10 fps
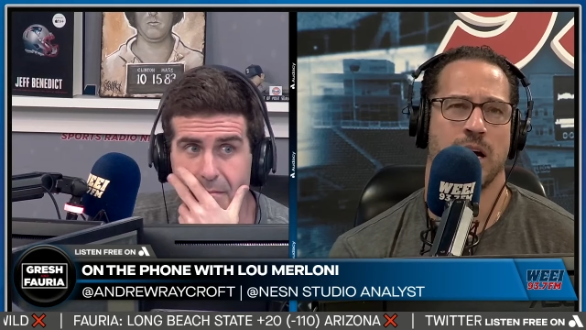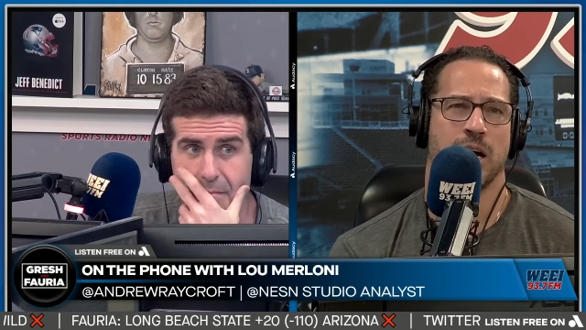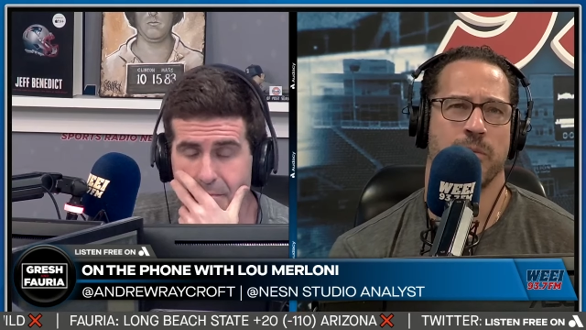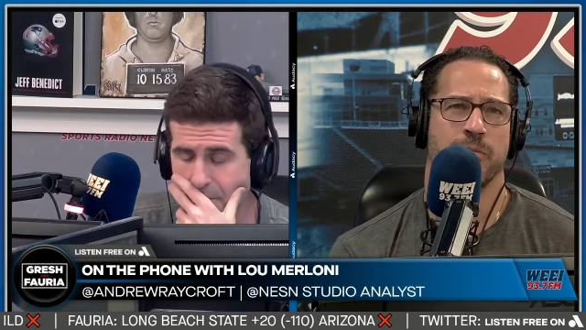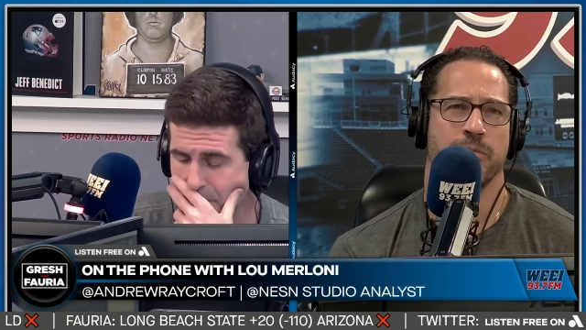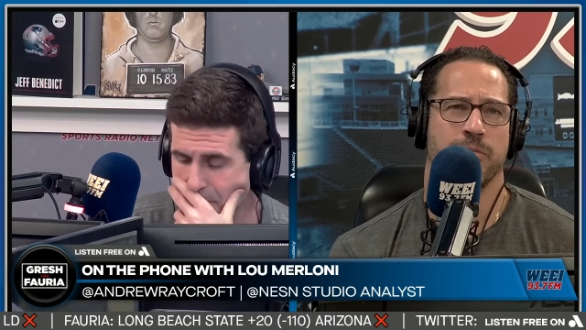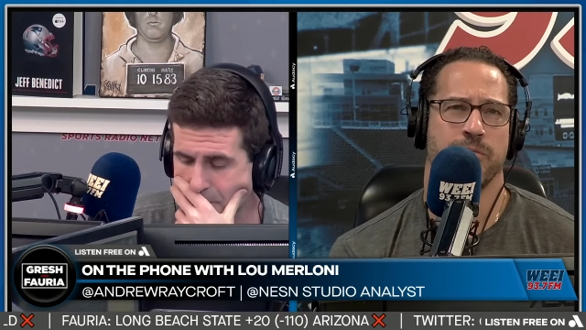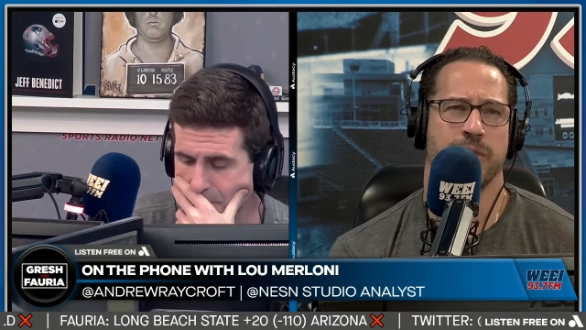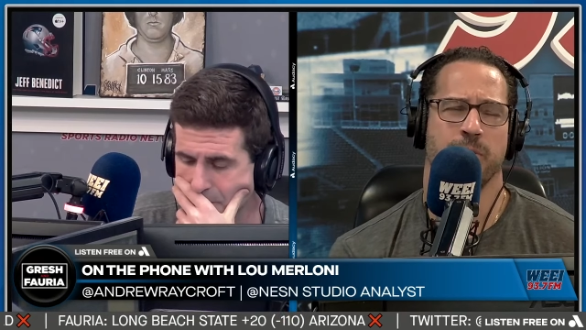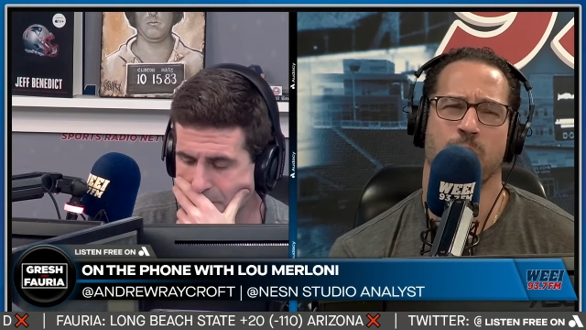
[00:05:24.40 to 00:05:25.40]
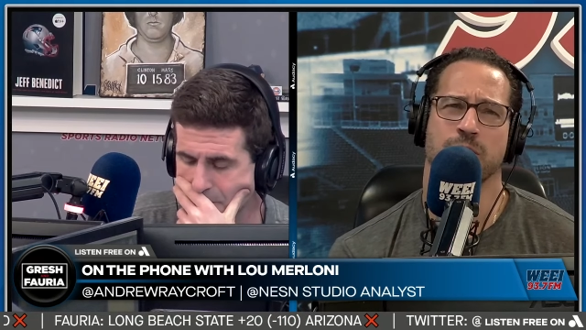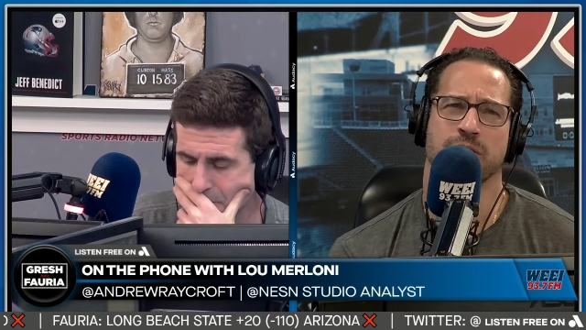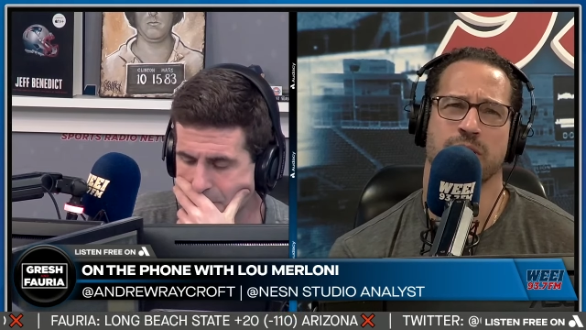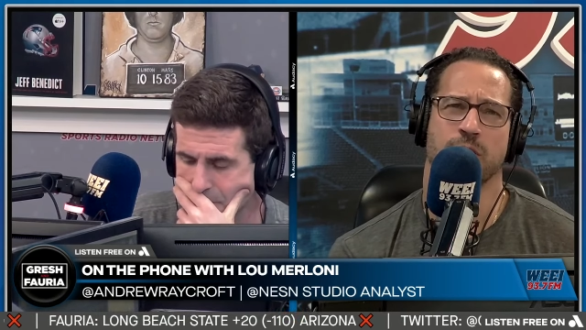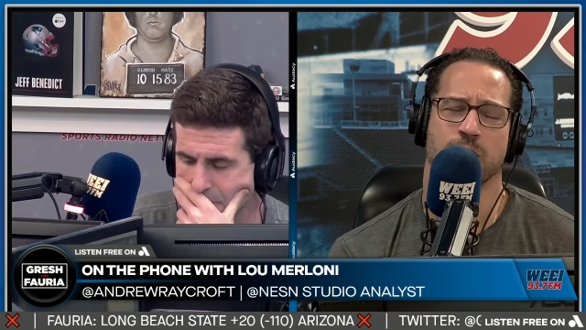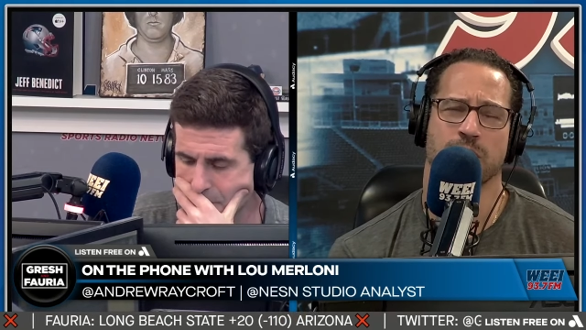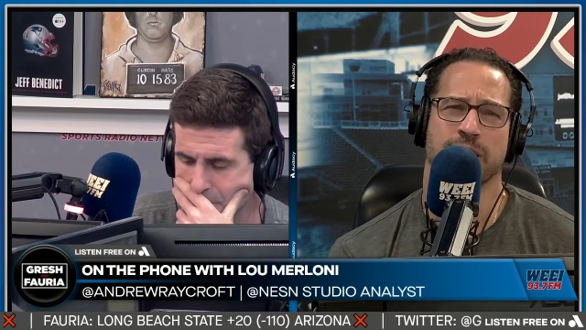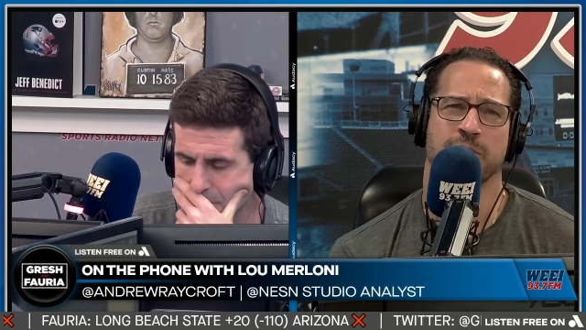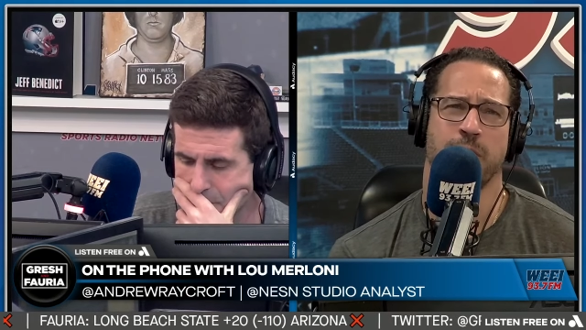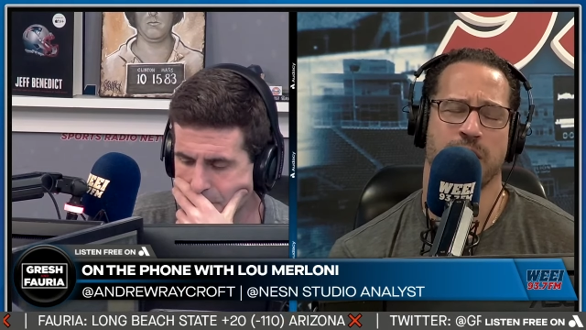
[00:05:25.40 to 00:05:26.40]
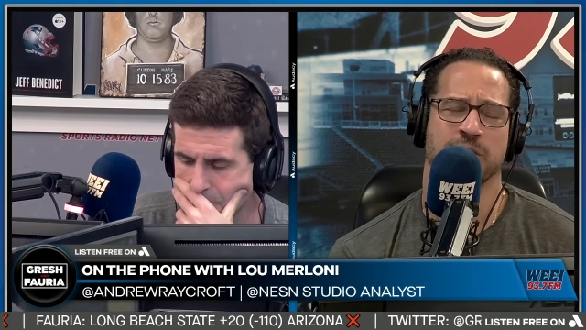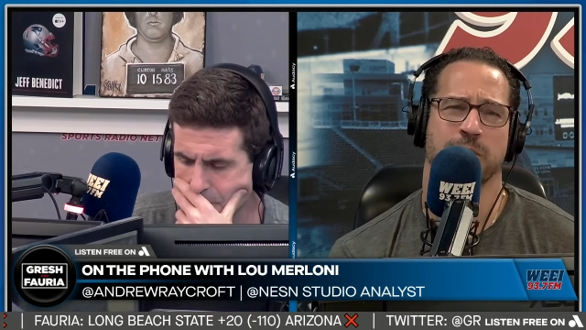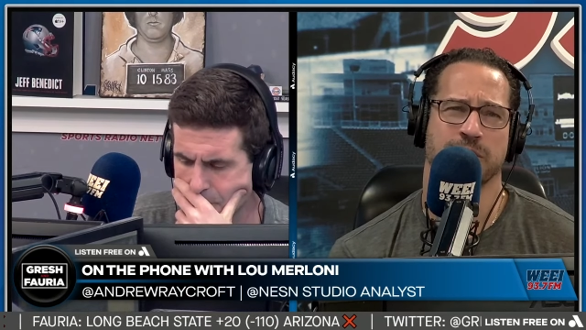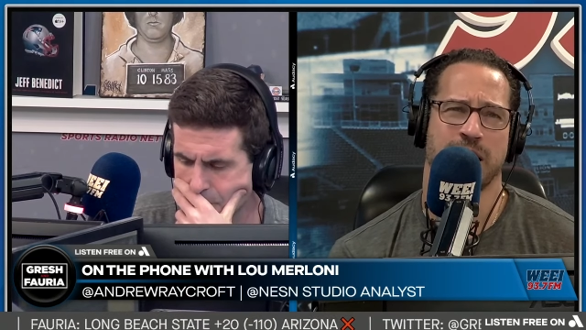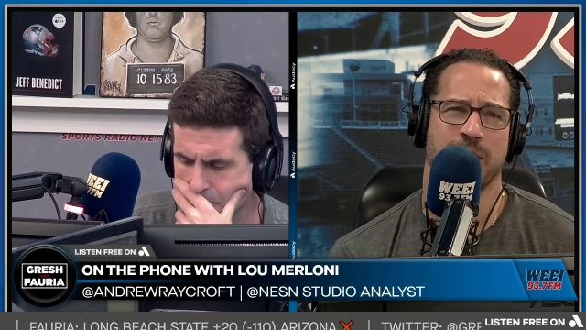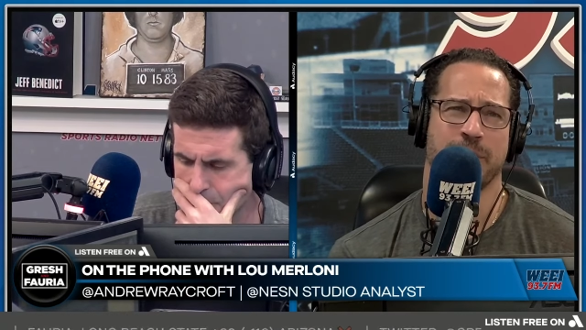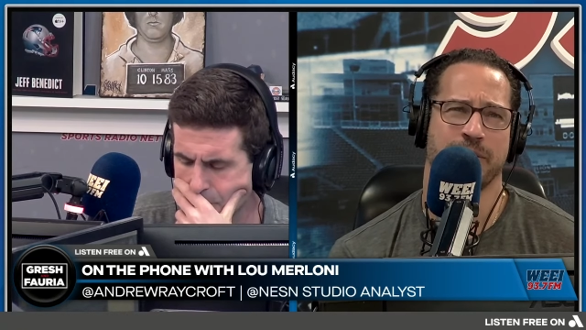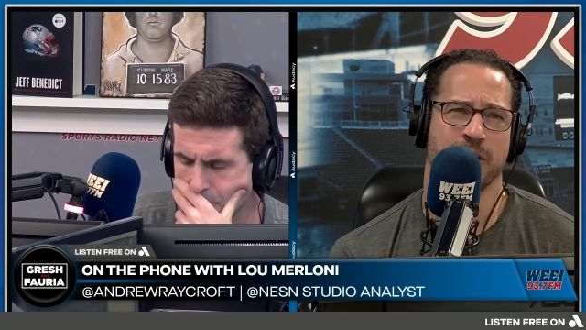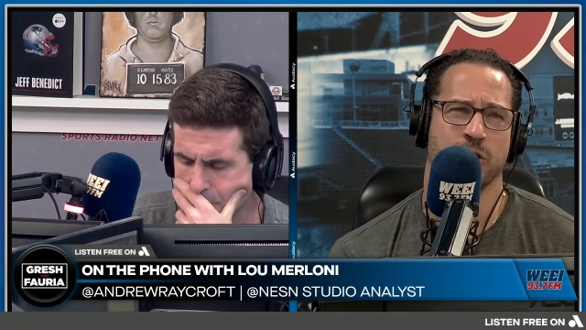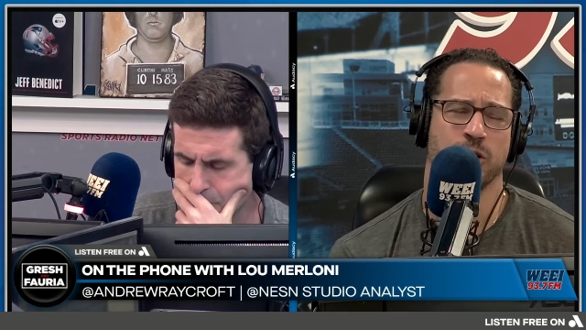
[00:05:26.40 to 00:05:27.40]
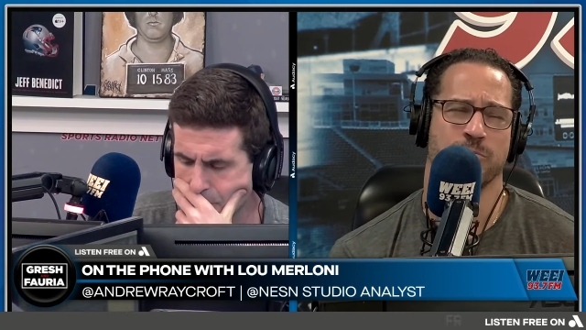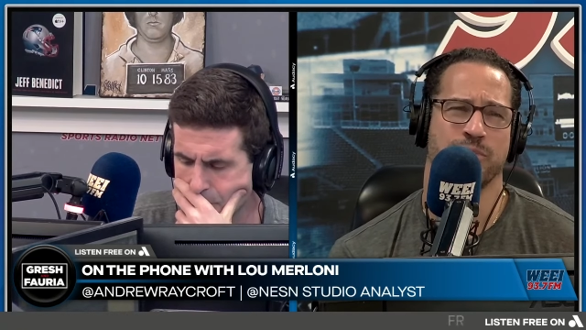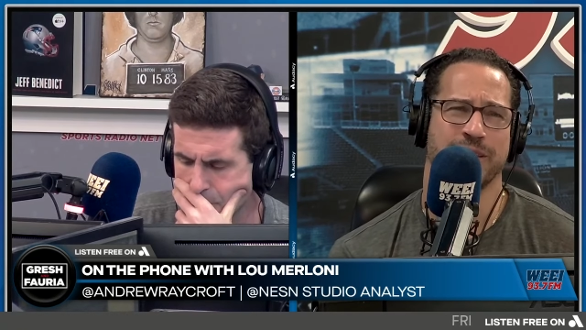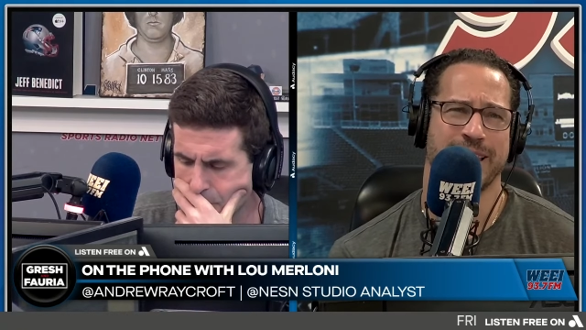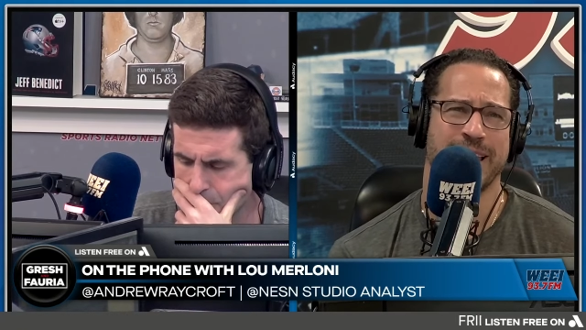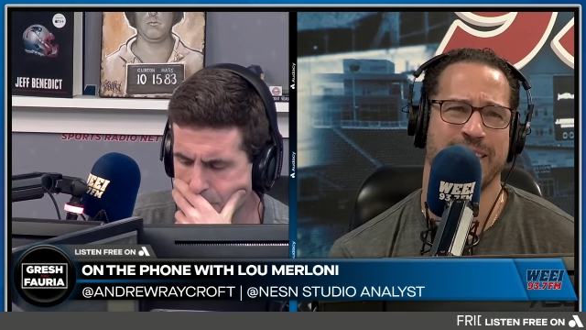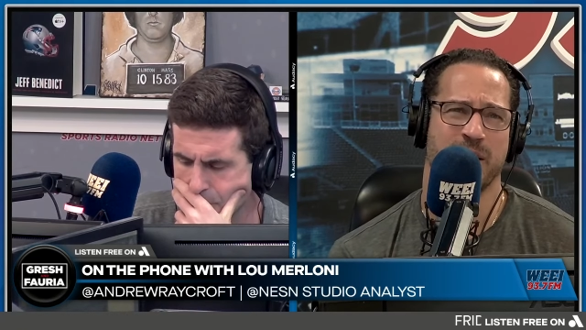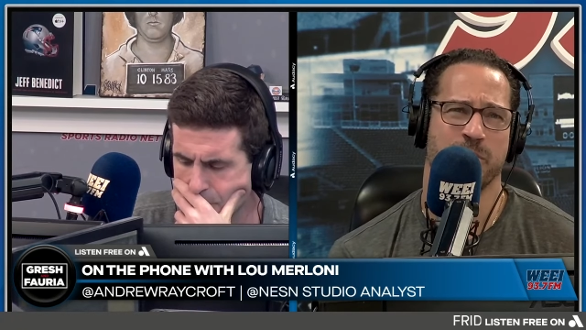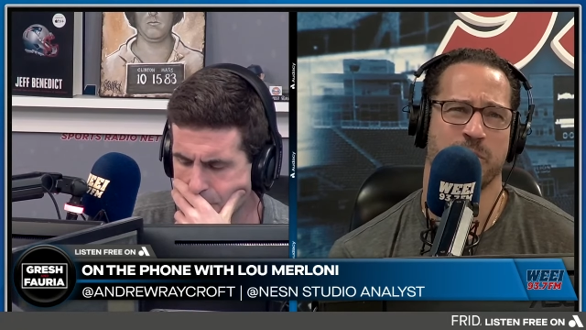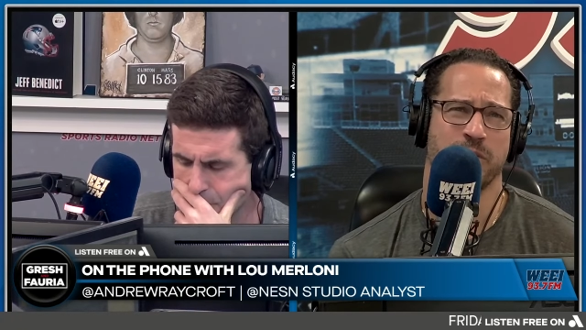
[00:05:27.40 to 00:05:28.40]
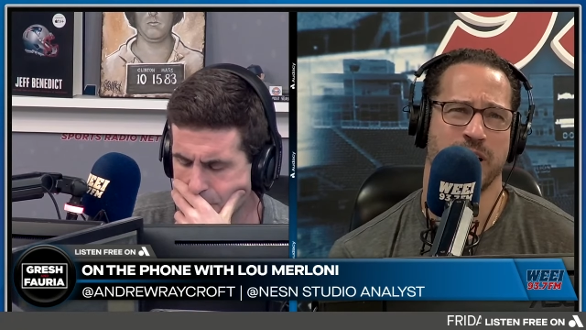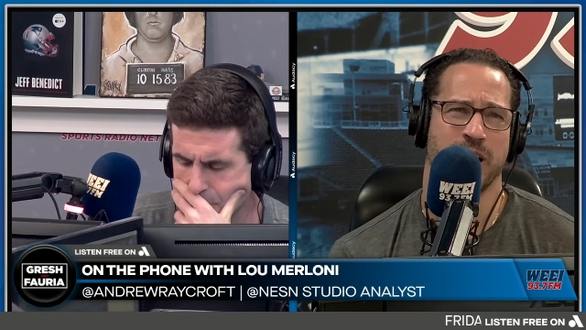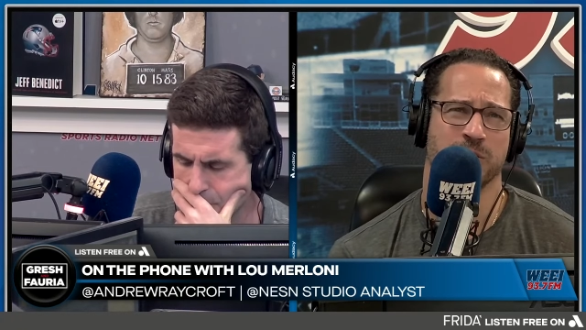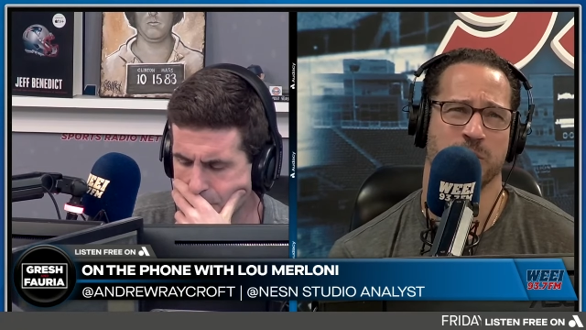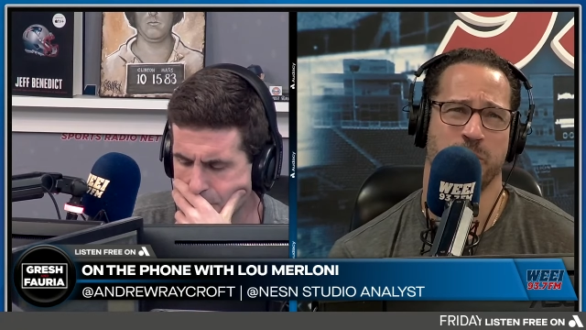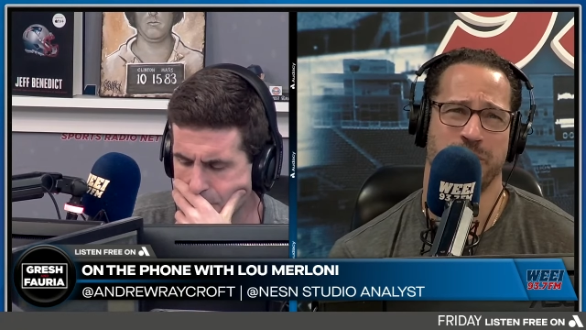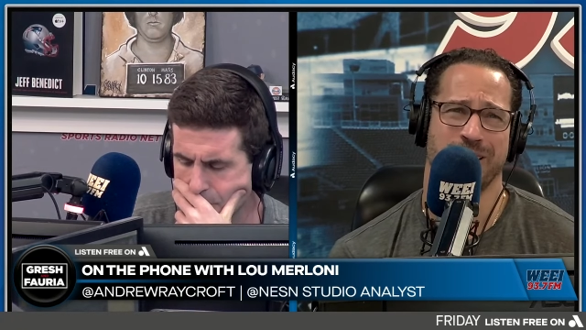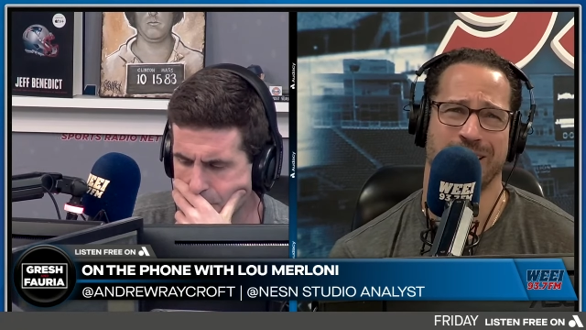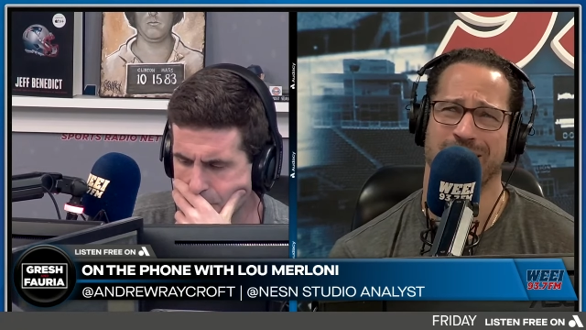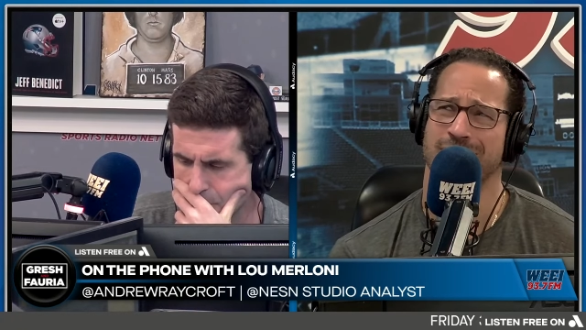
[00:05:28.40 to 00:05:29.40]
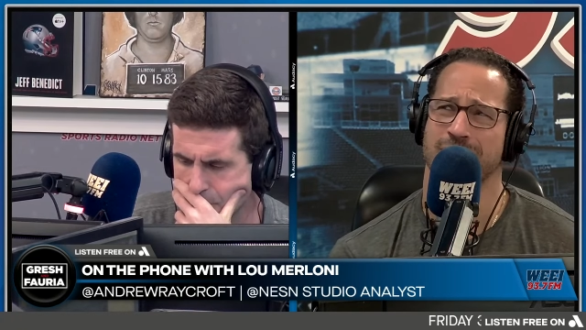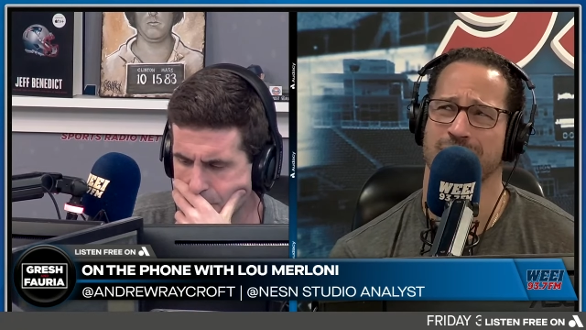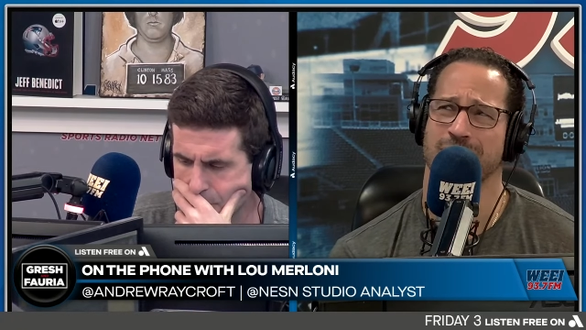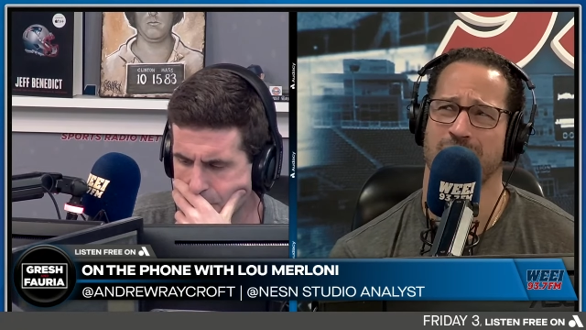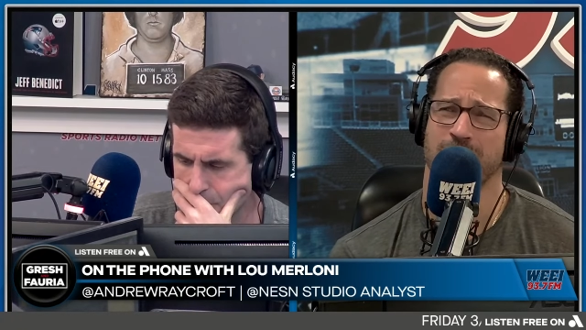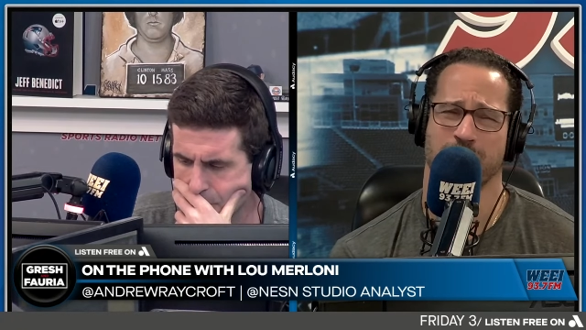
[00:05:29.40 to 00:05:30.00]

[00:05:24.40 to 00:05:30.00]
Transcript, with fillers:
Speaker 1: Um, the most the earliest possible time I think you can play them in the playoffs would be the Eastern